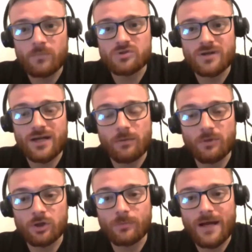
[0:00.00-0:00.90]
We're trying to help the
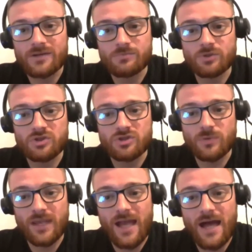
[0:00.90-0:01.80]
club out as much as
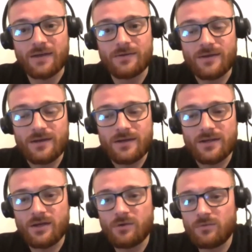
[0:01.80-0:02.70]
we can.
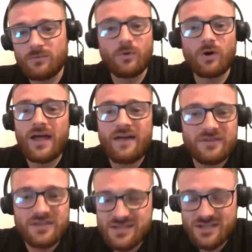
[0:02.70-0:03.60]
Whatever
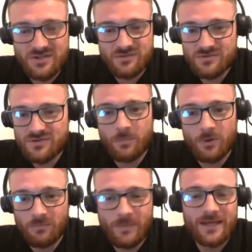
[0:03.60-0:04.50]
decisions the
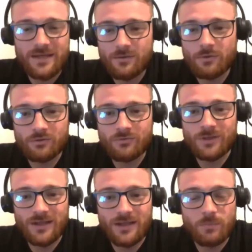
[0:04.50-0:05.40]
board make,
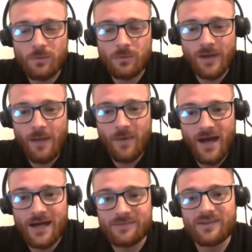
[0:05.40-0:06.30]
ultimately we will get
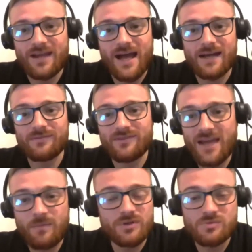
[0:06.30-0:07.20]
behind. And
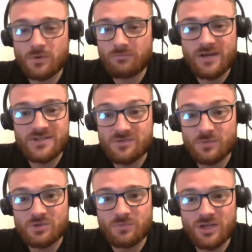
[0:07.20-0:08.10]
yeah, we just want to raise as
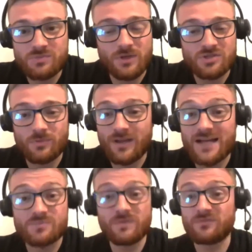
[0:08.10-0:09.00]
much money as possible,
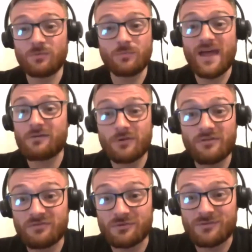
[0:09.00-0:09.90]
as we've done with our other
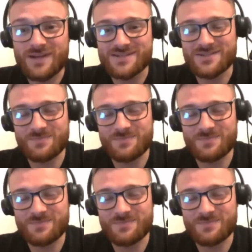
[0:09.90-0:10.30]
fundraisers.